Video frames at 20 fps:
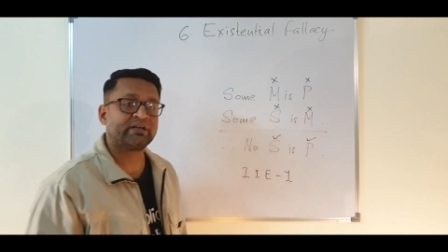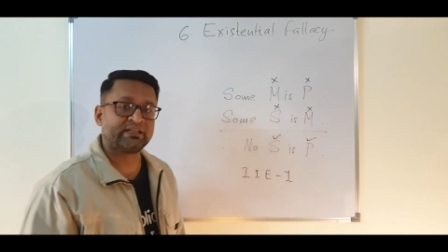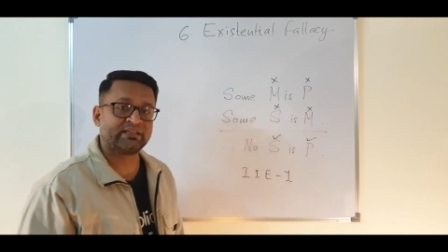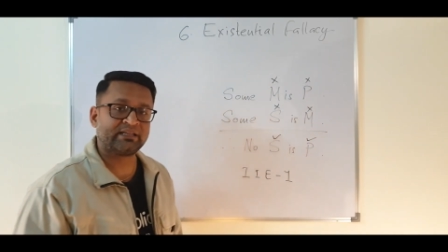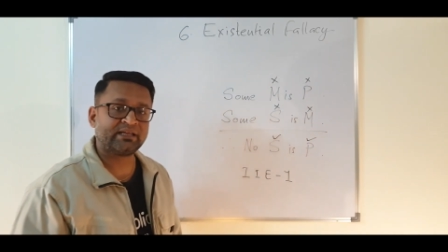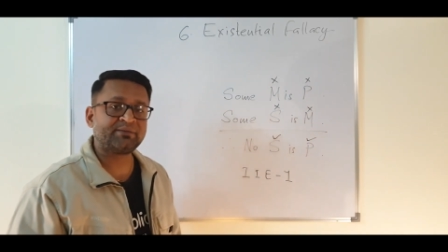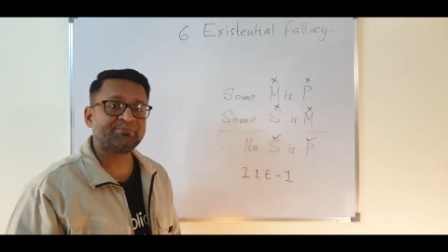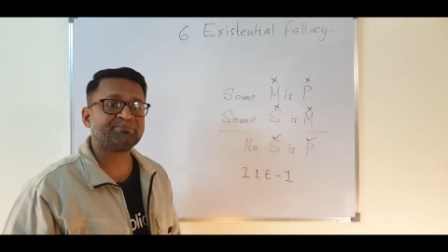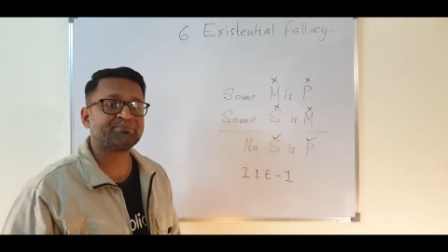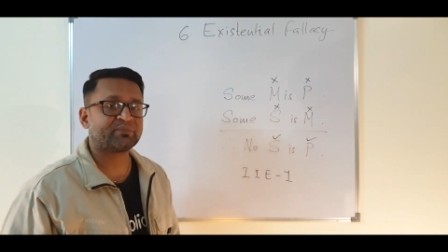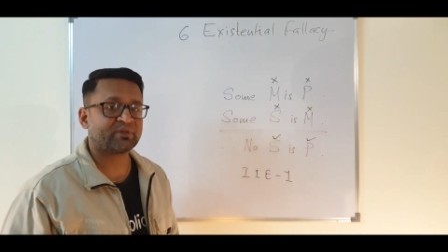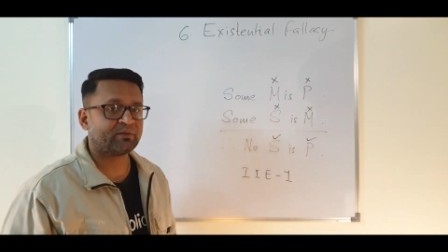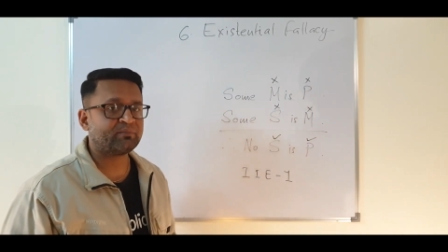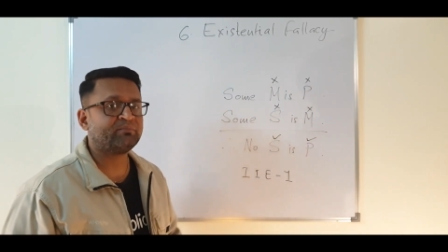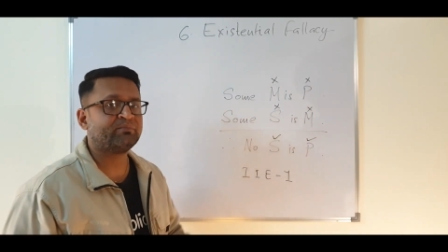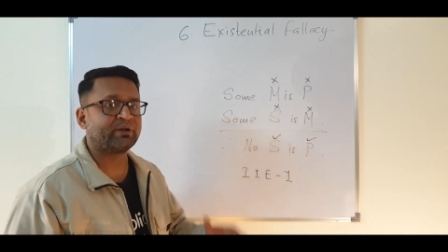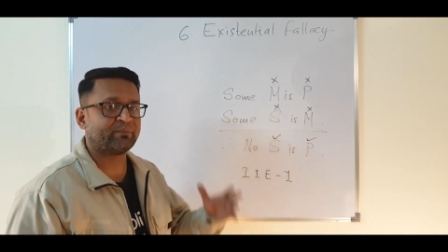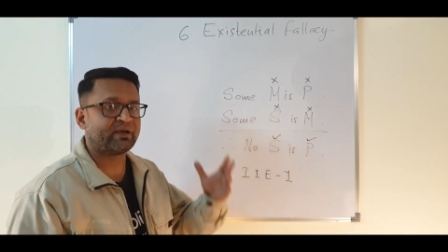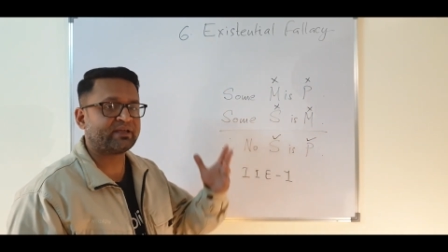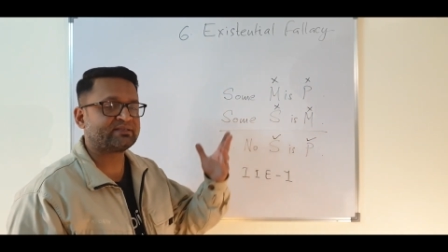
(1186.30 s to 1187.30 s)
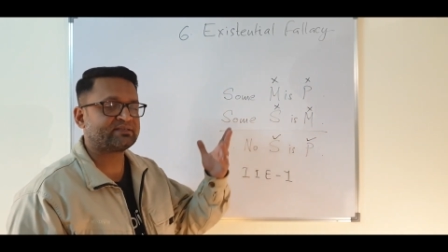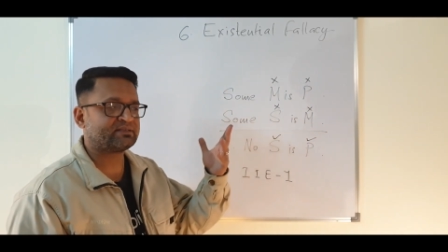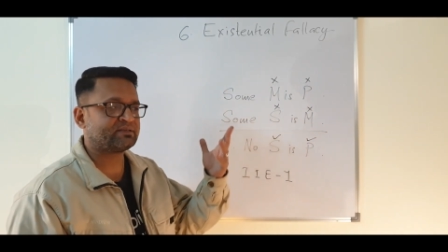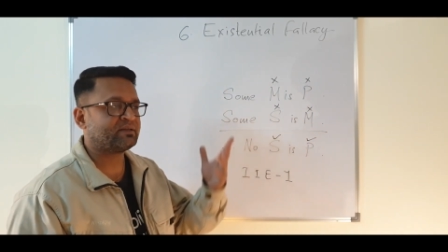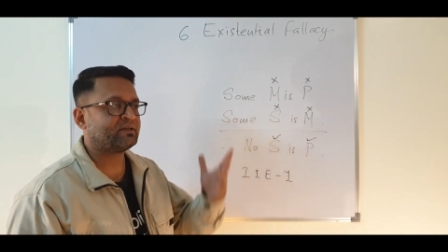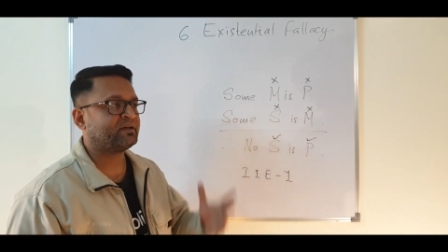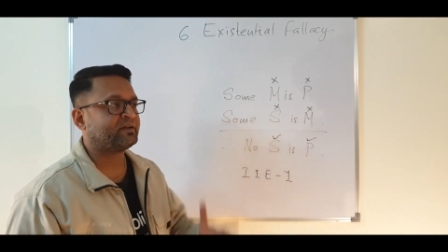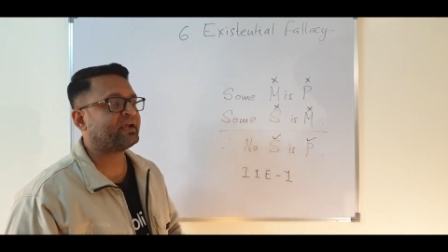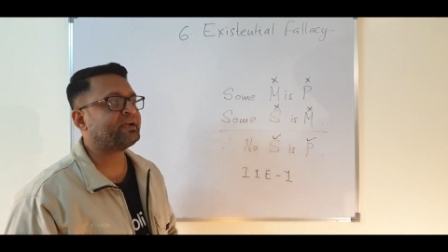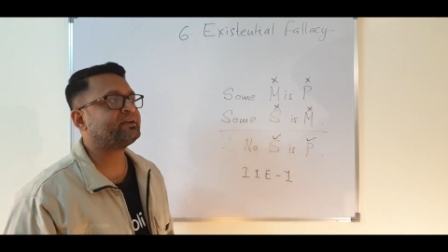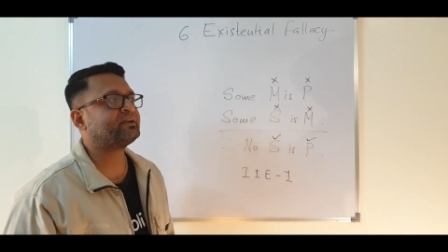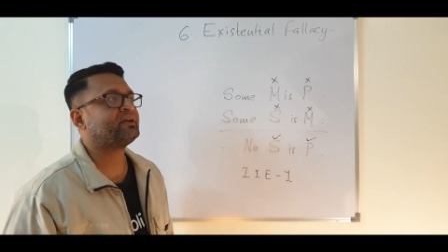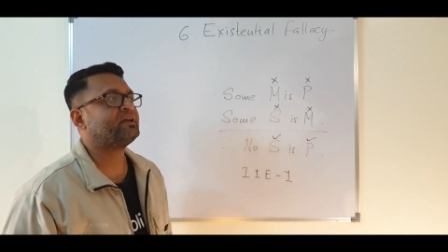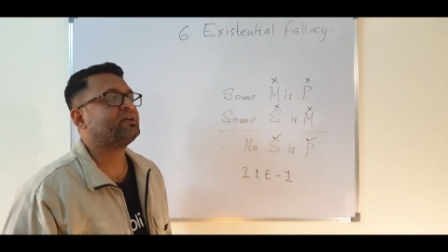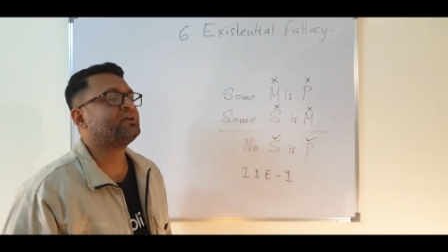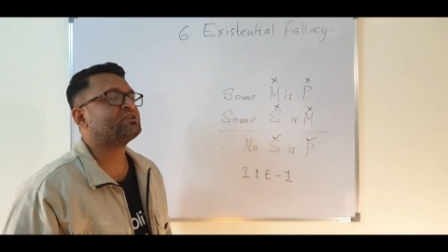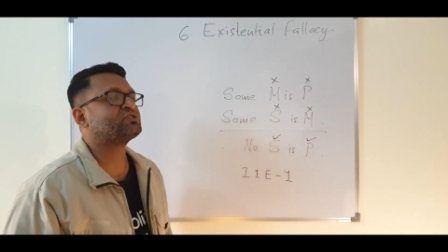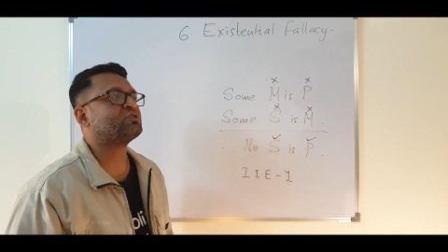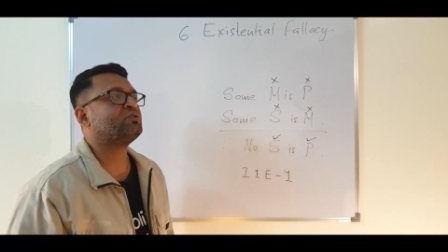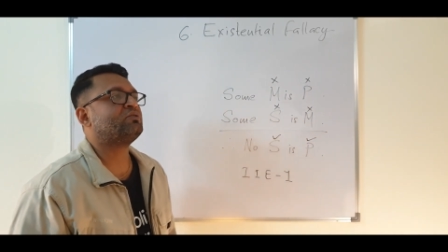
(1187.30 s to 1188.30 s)
in the premise, right?
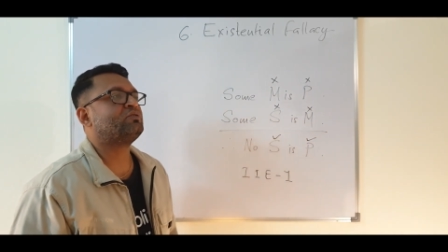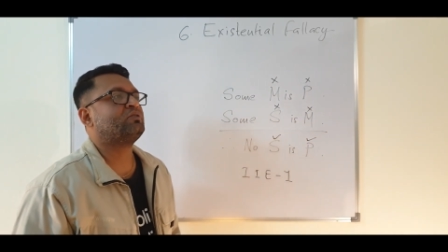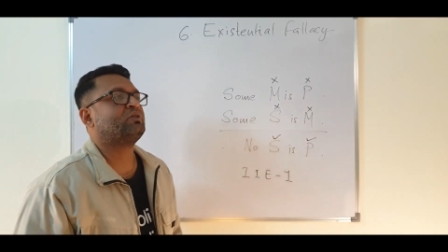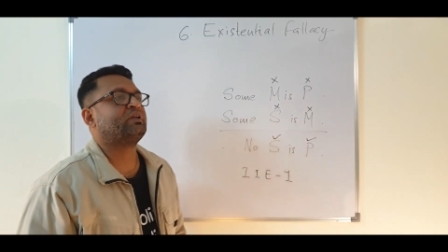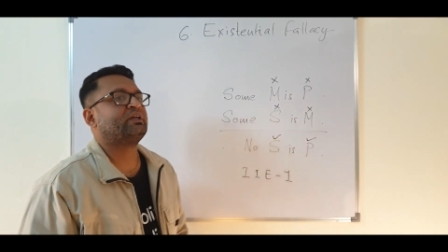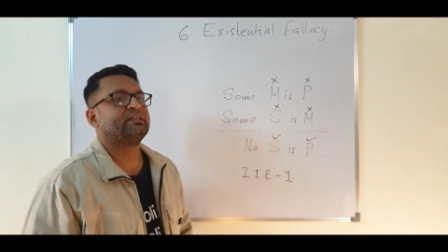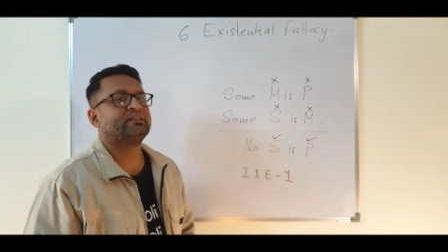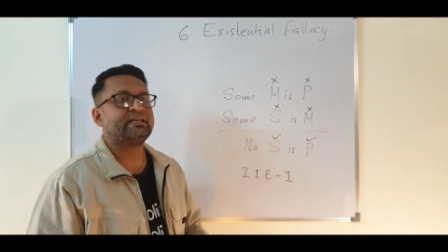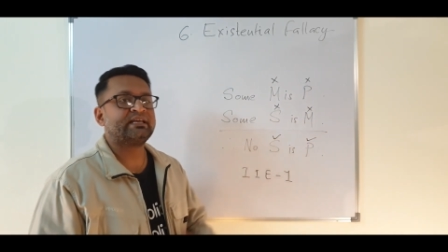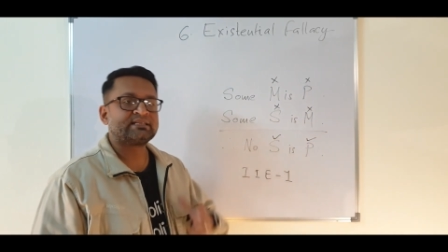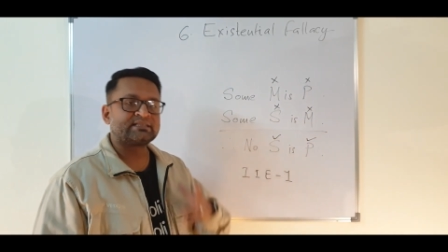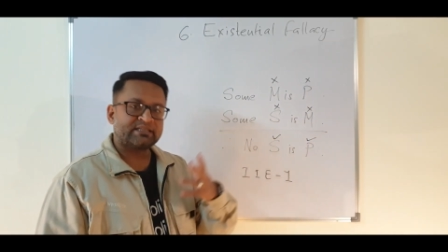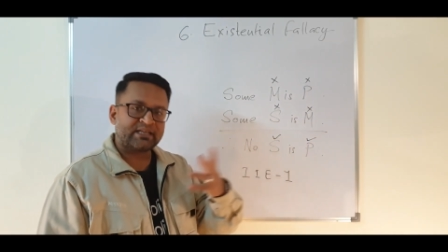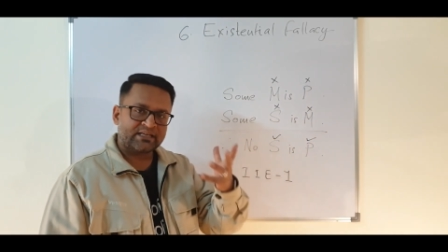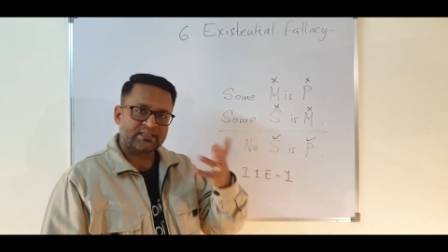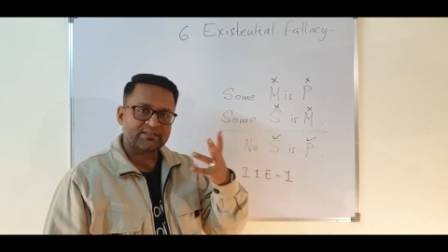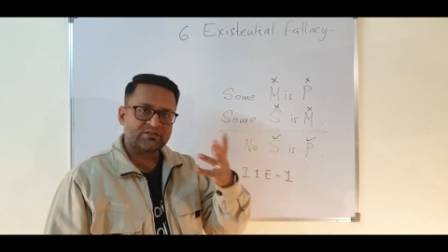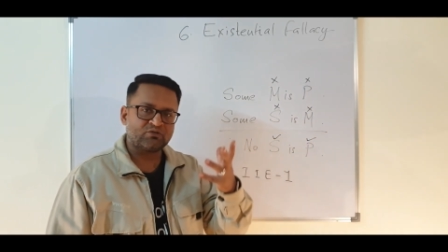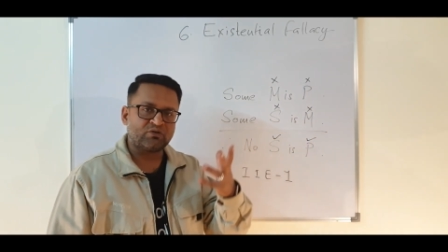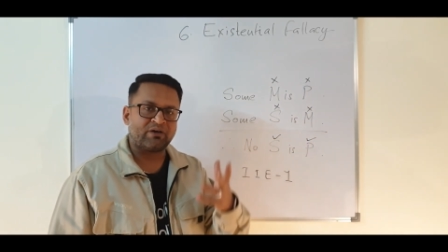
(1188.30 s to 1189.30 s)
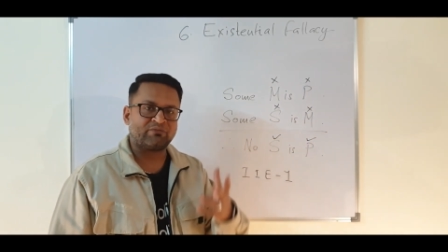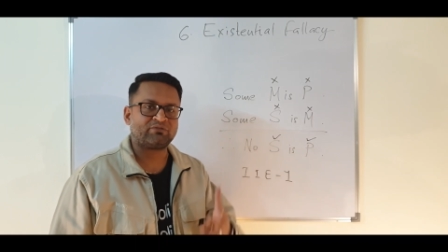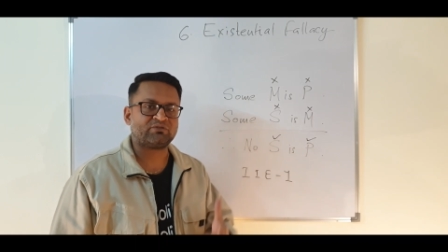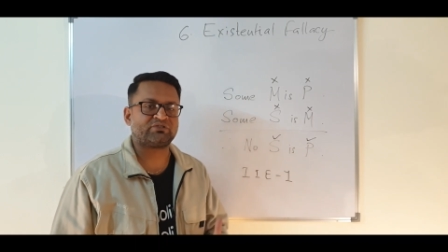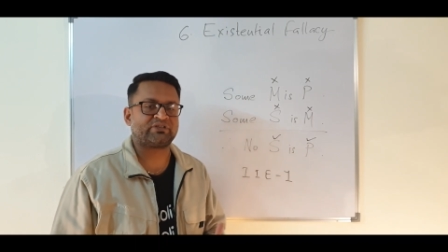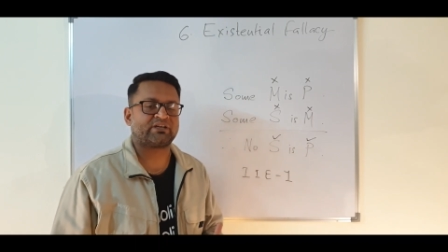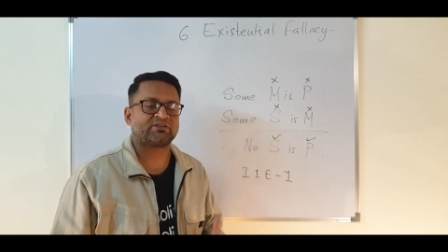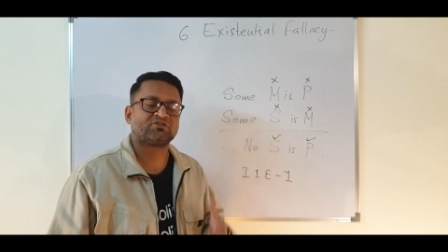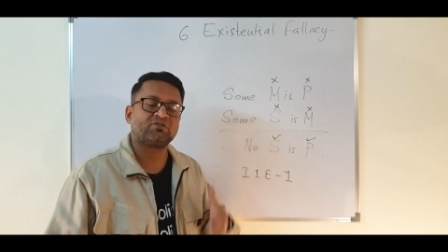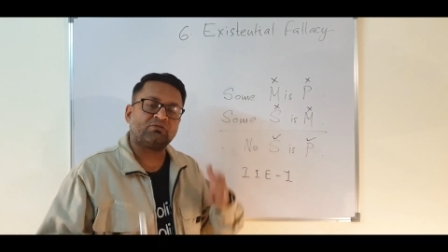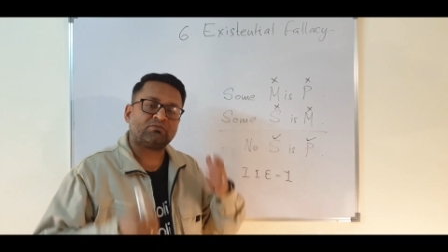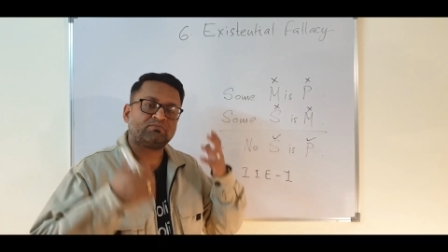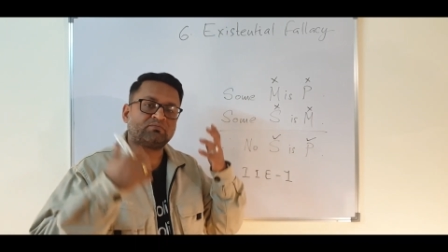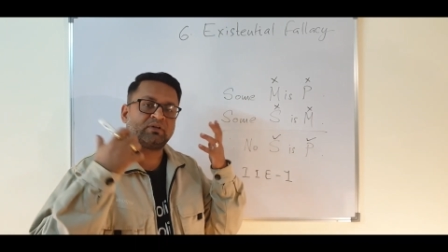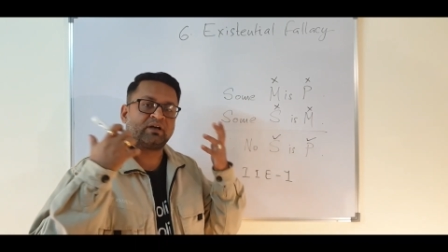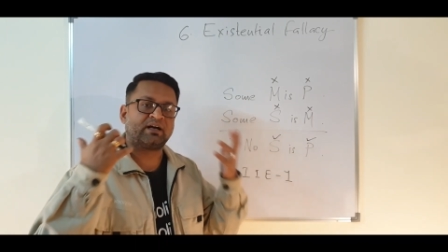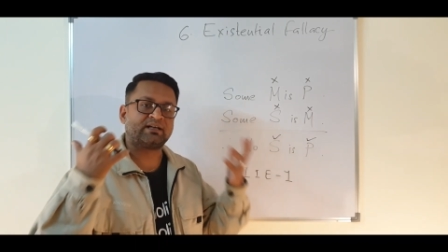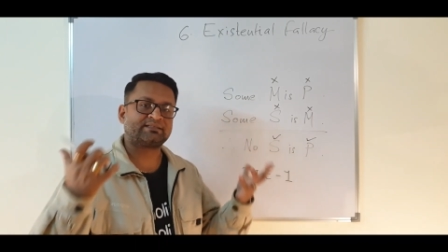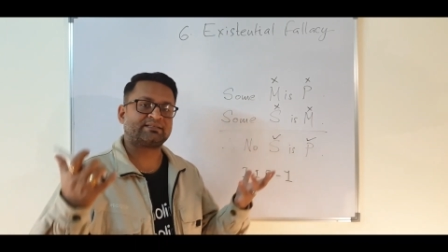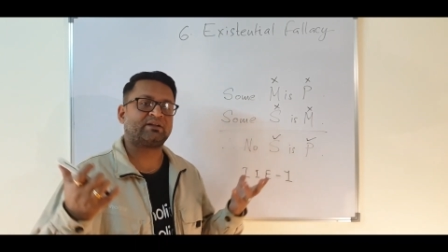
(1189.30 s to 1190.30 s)
So these things you have to check. So
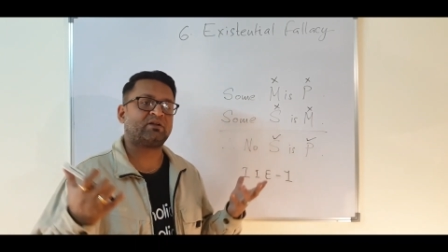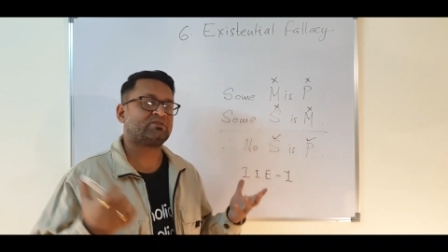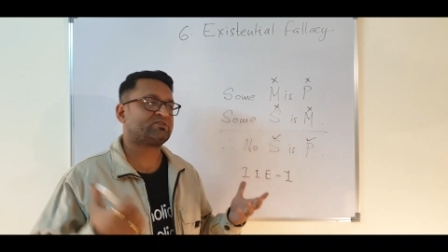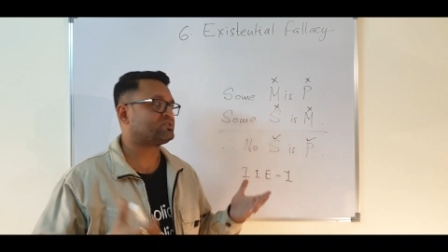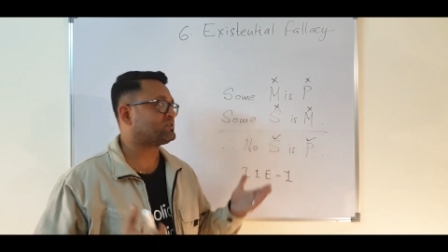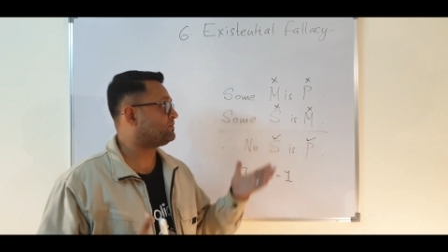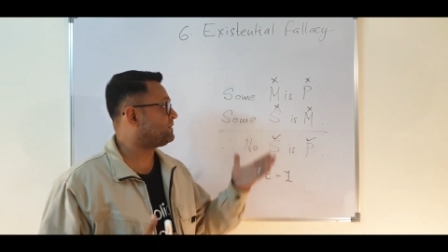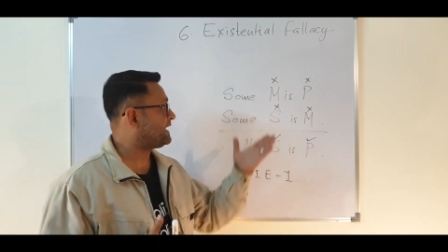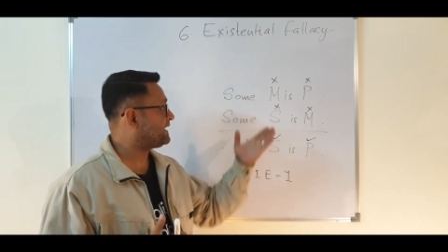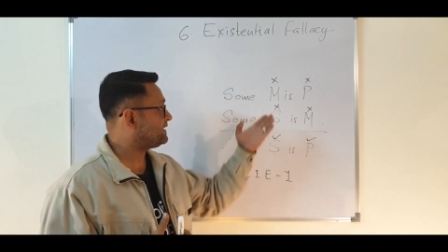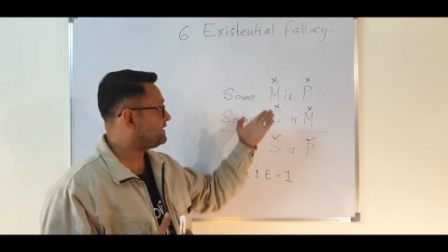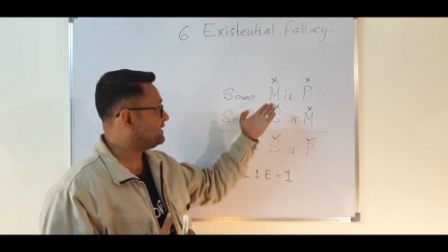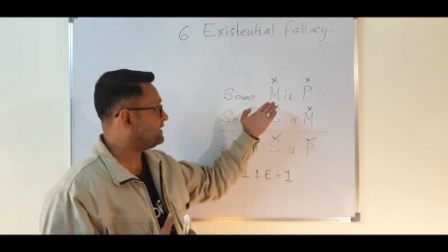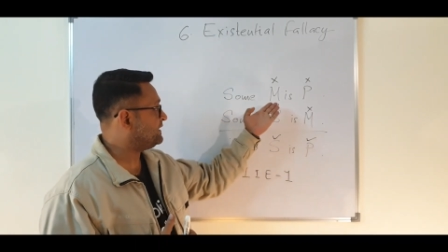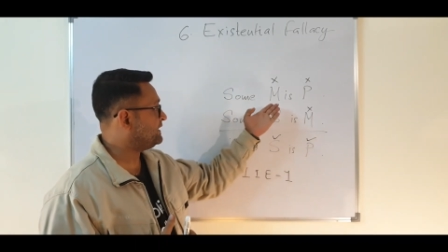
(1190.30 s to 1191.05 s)
a syllogism, like